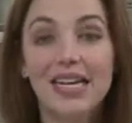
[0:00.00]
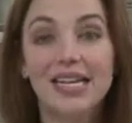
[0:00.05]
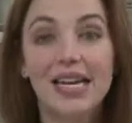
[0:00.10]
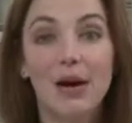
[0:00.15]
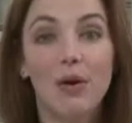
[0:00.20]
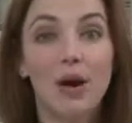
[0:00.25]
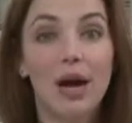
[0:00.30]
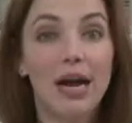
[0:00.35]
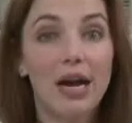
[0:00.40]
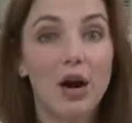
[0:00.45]

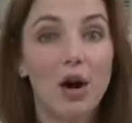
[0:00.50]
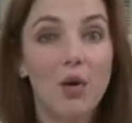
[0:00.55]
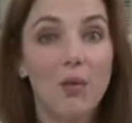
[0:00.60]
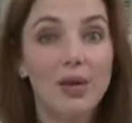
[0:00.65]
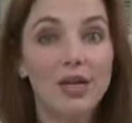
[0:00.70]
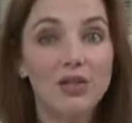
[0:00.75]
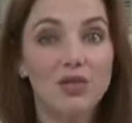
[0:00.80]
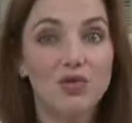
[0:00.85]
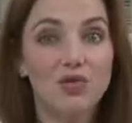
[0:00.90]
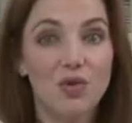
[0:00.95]
Now, I
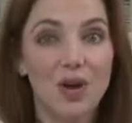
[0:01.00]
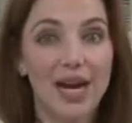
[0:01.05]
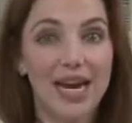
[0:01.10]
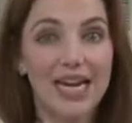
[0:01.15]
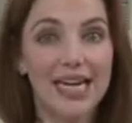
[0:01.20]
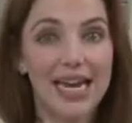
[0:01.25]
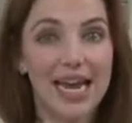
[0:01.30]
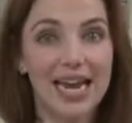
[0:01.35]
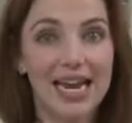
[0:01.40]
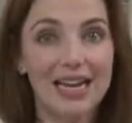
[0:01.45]
always
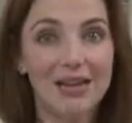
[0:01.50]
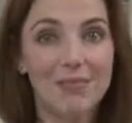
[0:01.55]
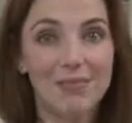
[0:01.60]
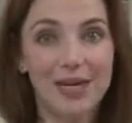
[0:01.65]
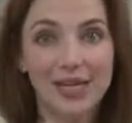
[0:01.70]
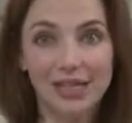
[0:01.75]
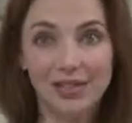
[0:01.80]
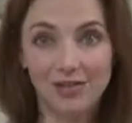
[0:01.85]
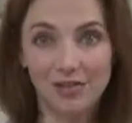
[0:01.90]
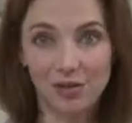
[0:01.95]
drain canned
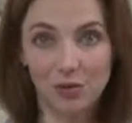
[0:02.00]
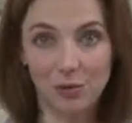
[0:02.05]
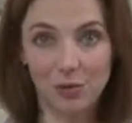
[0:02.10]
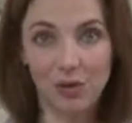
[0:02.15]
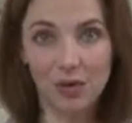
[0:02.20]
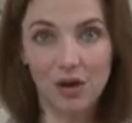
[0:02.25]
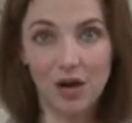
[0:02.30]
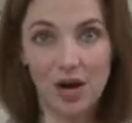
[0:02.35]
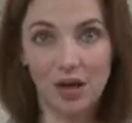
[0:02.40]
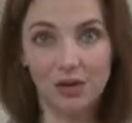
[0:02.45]
beans through
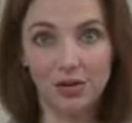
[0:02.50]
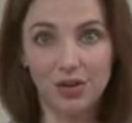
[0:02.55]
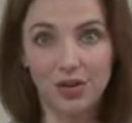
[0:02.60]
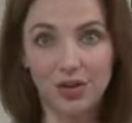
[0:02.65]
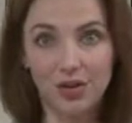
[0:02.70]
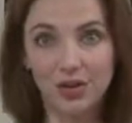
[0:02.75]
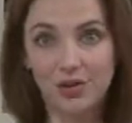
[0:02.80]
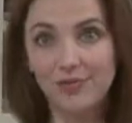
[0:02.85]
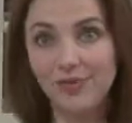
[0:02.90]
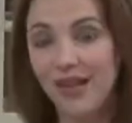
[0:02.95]
the
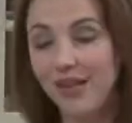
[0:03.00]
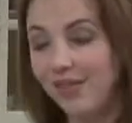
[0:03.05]
colander